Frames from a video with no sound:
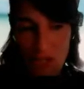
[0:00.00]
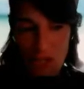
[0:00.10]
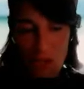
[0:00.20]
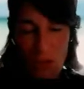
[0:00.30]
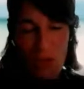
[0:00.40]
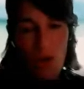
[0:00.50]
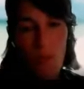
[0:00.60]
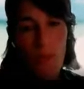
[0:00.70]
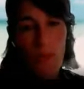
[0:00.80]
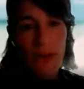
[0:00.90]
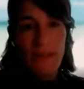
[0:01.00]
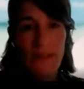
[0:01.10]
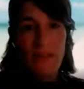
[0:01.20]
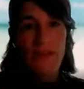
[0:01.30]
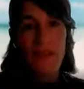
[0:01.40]
to incorporate the
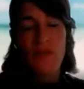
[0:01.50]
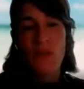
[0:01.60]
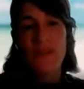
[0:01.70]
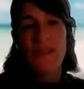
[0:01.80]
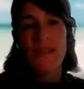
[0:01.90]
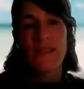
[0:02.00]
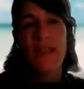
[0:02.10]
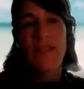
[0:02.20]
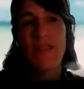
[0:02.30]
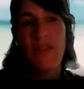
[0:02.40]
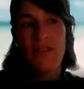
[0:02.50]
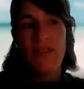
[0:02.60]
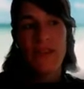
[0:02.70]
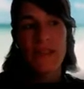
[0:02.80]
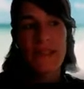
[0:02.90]
different voices and the
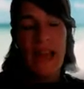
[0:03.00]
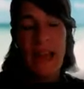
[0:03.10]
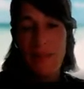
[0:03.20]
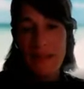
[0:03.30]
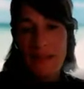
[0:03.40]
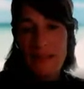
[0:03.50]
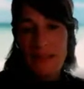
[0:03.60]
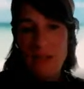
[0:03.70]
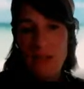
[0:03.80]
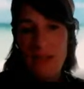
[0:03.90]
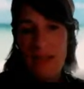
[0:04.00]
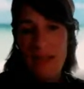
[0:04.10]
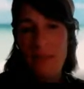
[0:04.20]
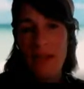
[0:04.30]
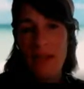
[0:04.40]
different elements into
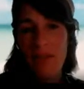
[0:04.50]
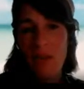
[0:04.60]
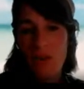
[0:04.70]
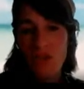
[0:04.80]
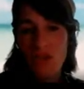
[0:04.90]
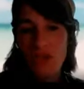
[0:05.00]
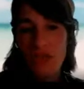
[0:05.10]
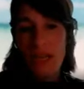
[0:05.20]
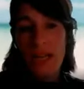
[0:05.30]
the evaluation.